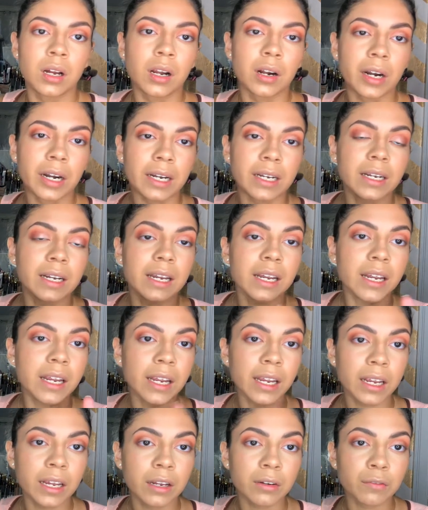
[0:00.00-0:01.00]
Alright,
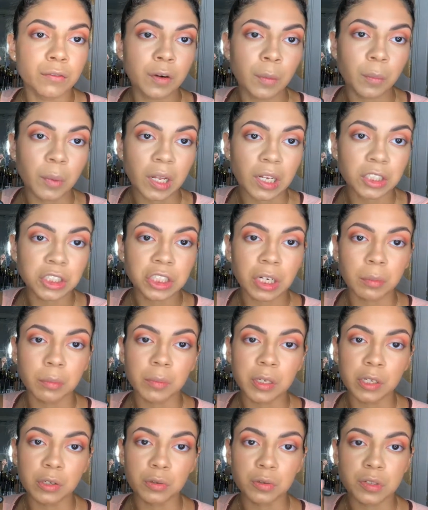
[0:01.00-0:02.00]
and for blush, I'm gonna
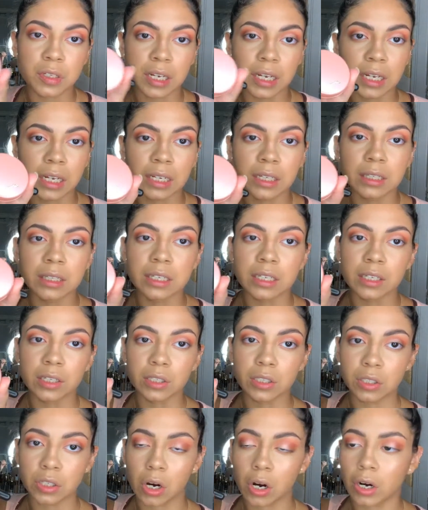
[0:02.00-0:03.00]
be using the
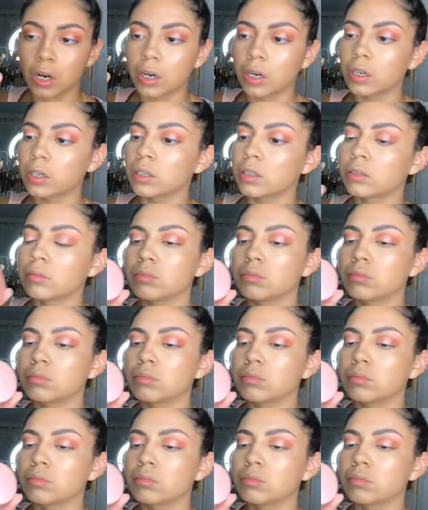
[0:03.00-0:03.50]
Tarte